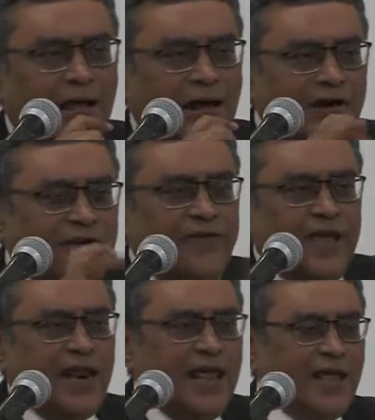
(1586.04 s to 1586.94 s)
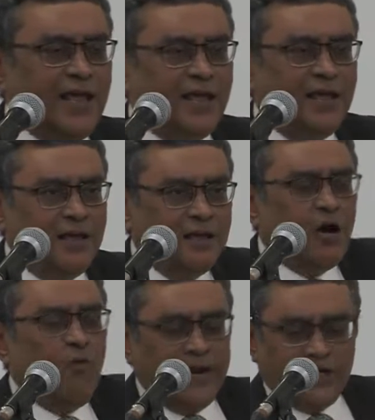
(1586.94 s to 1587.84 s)
revealing
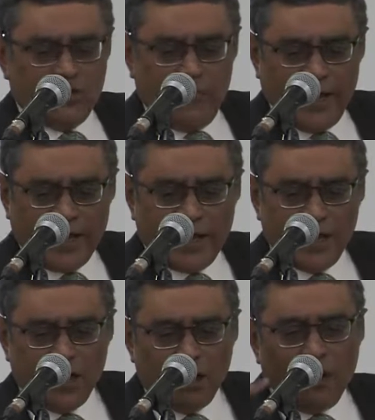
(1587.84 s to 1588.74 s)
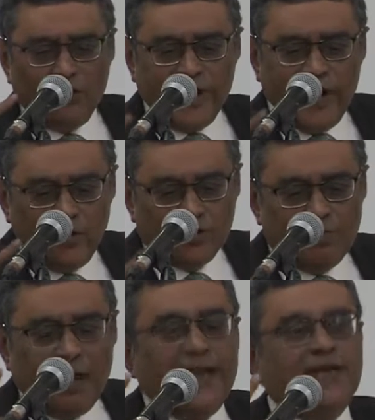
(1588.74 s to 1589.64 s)
comment to make about Nehru's
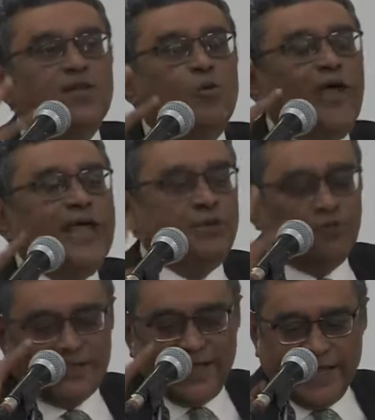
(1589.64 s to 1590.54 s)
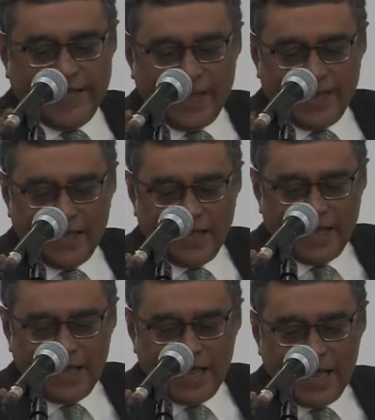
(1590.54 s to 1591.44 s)
mind, the way he was thinking.
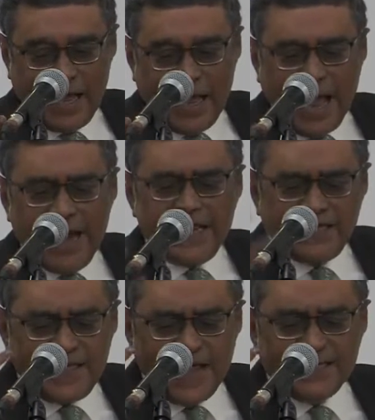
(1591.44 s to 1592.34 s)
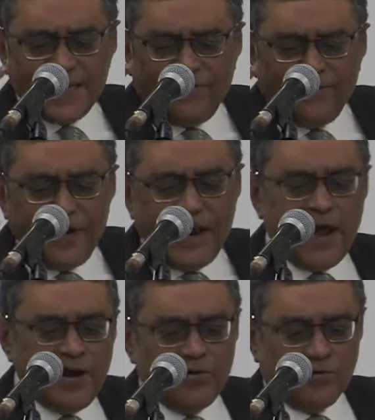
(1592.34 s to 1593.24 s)
And he says that for
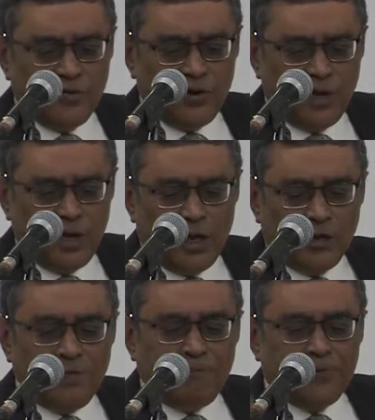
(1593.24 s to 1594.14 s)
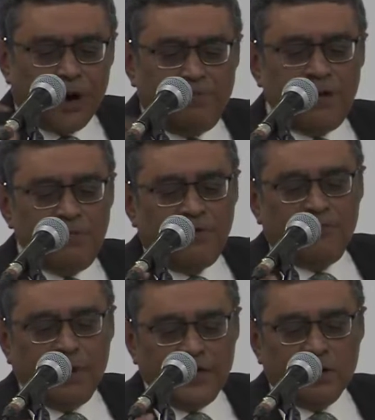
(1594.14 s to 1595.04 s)
Nehru, the problem of
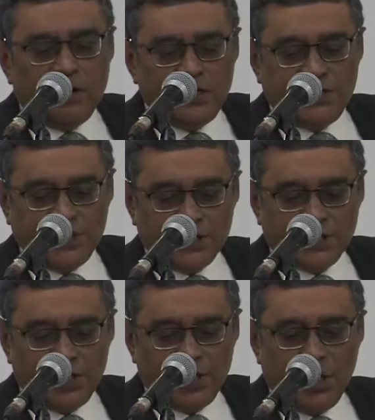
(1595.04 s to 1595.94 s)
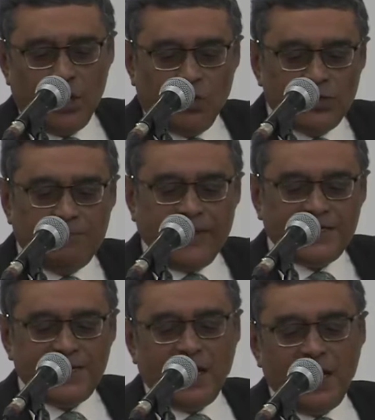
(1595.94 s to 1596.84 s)
minorities was
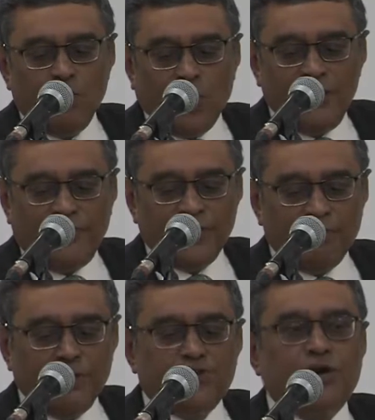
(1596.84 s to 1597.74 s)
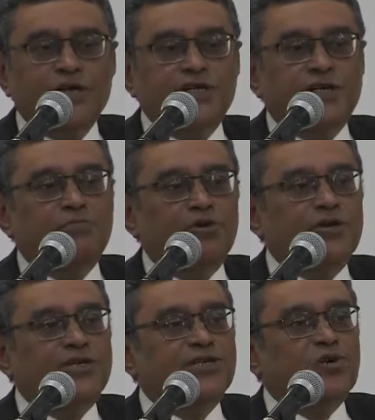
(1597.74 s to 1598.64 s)
basically one for the majority
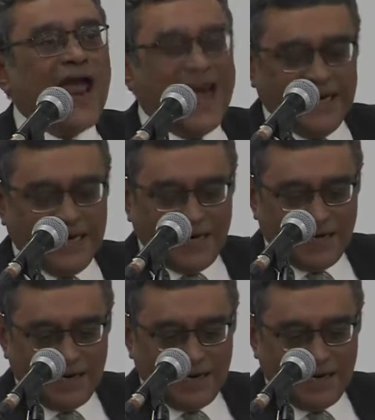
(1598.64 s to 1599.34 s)
community to handle.